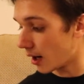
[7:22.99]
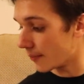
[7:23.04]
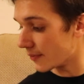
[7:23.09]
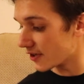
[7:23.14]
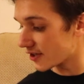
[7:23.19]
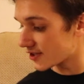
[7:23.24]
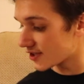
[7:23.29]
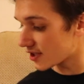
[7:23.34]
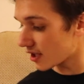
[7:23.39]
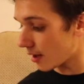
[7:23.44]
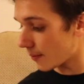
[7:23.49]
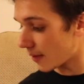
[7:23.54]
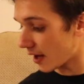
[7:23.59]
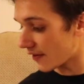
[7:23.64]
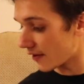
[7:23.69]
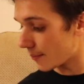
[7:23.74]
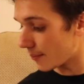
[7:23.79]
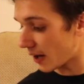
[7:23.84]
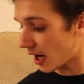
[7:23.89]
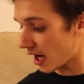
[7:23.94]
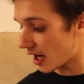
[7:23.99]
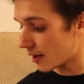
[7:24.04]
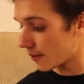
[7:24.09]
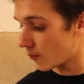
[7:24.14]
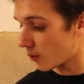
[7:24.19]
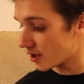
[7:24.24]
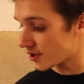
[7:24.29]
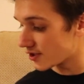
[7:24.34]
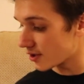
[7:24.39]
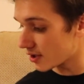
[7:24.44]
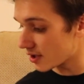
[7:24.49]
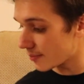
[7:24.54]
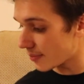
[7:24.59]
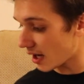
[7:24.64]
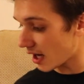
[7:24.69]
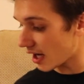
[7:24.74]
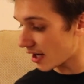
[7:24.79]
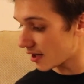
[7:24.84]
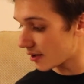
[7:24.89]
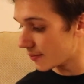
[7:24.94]
There's some on the bottom, 1, 2 on the
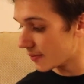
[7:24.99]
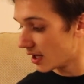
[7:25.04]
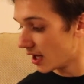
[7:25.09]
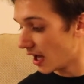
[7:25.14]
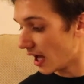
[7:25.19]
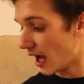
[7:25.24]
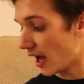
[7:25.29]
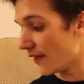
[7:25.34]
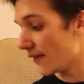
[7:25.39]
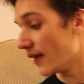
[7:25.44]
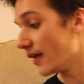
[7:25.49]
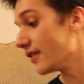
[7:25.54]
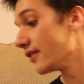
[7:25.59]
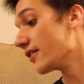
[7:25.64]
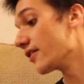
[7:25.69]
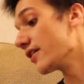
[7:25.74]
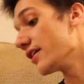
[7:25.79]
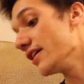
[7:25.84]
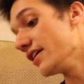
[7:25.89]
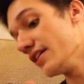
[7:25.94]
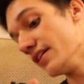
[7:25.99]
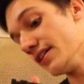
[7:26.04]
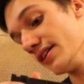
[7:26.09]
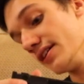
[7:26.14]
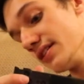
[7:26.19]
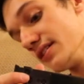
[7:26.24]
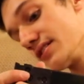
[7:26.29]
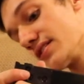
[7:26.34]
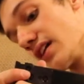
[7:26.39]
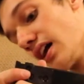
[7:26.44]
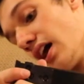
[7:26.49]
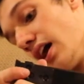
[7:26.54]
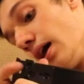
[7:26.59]
bottom, and then there is 2